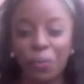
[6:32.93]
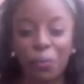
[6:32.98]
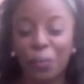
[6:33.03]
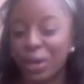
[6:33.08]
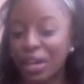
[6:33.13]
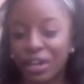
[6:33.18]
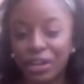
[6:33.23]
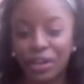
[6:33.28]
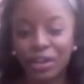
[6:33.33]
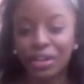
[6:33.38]

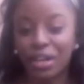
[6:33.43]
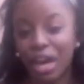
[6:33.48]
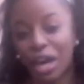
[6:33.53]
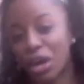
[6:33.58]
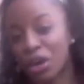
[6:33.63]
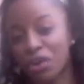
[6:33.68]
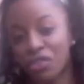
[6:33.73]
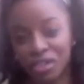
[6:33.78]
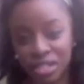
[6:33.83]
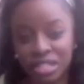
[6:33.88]
weird
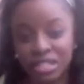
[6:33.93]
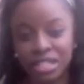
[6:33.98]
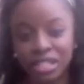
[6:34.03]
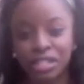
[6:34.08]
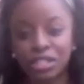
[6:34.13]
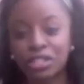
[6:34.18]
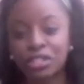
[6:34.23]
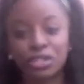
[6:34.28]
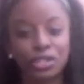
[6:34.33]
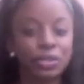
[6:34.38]
Kristen
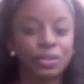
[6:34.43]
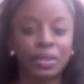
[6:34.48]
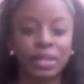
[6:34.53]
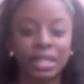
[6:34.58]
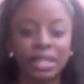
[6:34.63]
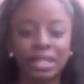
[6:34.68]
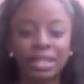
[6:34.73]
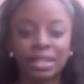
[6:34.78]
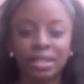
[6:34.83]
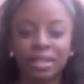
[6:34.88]

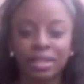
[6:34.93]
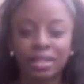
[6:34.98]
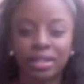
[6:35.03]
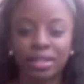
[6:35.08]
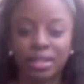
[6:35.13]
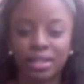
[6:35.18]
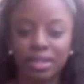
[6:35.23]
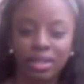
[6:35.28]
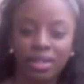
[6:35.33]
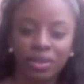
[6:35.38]
Stewart
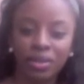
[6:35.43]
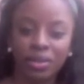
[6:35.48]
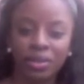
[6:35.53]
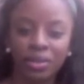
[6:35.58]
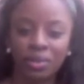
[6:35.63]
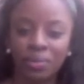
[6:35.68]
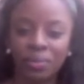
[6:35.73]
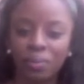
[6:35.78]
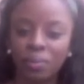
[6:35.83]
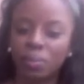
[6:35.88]

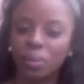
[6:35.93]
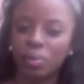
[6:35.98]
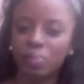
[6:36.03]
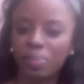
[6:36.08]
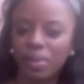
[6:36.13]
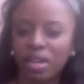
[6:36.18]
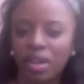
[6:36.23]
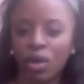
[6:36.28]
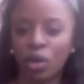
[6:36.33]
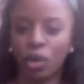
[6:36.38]
would
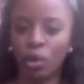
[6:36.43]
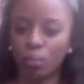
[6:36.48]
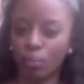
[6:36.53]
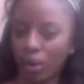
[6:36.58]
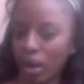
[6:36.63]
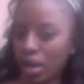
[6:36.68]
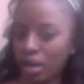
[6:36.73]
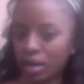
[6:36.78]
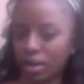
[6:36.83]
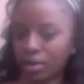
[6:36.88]
be a
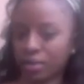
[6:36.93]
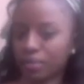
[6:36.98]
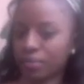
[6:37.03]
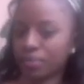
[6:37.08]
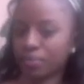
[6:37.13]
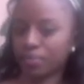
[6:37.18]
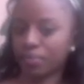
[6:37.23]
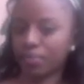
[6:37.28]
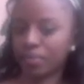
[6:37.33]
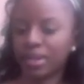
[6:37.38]
homewrecker?
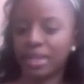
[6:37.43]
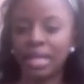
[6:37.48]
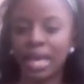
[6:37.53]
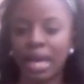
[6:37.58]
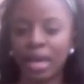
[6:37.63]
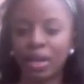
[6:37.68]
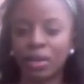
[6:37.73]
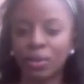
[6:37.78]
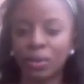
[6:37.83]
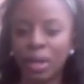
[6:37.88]

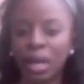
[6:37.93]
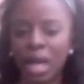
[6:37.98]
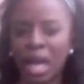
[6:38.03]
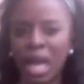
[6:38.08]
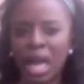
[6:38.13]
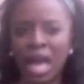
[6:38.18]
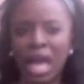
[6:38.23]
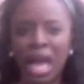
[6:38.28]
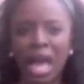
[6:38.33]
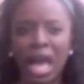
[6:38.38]
Now,
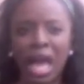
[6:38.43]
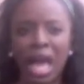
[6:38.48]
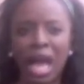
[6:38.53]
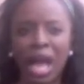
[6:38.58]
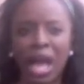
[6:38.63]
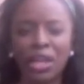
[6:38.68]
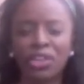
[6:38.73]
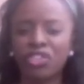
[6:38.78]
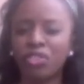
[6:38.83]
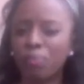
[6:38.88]

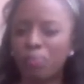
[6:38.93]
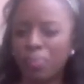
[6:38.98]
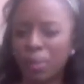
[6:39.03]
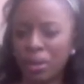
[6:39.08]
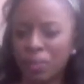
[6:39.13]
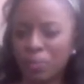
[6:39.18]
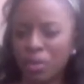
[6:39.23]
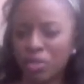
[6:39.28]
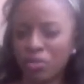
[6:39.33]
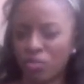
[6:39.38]
you've
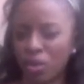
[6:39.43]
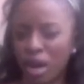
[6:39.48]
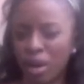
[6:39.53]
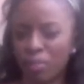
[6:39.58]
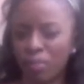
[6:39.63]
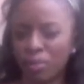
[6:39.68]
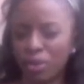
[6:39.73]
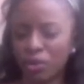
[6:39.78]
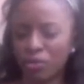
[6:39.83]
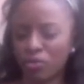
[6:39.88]
been with
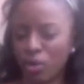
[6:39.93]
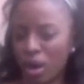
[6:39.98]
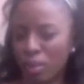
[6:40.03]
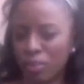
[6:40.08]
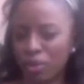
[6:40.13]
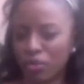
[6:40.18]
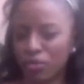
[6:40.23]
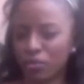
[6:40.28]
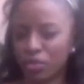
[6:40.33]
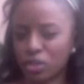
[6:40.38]

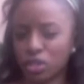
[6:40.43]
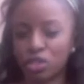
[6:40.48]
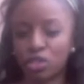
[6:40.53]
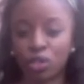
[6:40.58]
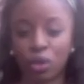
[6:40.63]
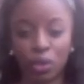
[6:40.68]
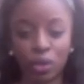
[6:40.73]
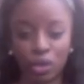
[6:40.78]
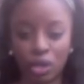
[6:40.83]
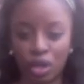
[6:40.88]
Robert for
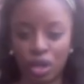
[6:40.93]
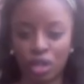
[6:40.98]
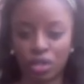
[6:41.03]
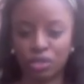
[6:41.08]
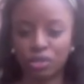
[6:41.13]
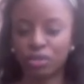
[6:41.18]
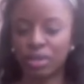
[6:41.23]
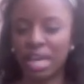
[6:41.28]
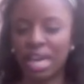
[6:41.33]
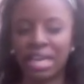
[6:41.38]
so long.
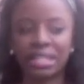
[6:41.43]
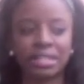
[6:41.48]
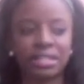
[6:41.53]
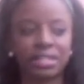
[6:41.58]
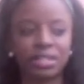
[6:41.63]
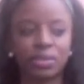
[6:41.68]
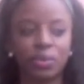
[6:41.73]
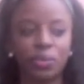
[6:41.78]
You guys